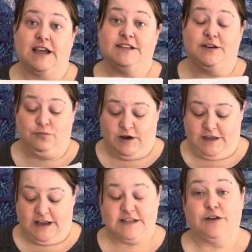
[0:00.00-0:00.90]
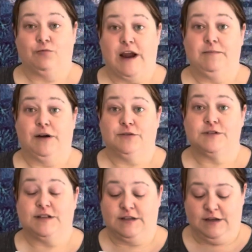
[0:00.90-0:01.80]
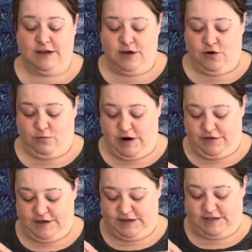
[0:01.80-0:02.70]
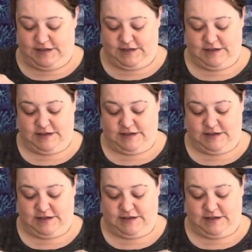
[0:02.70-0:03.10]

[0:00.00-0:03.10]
I did one that's in rainbows, where this